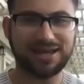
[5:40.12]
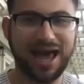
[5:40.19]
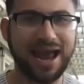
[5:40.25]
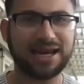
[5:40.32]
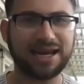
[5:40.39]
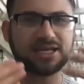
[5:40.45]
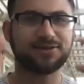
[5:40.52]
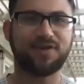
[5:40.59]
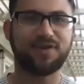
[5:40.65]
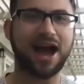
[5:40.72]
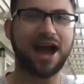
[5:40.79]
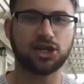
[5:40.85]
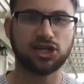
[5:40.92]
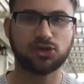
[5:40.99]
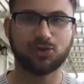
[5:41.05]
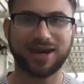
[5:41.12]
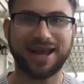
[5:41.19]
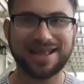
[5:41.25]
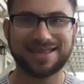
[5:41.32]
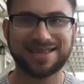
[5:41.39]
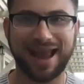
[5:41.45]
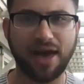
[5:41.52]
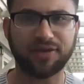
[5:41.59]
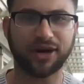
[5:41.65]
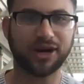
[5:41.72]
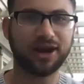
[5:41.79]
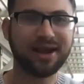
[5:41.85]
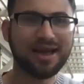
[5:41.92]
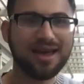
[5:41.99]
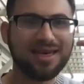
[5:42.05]
Zionist factions would get
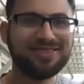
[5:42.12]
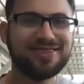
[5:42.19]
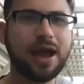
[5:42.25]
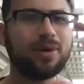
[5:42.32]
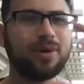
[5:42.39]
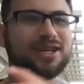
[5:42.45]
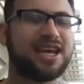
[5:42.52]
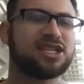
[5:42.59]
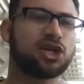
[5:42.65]
together, they would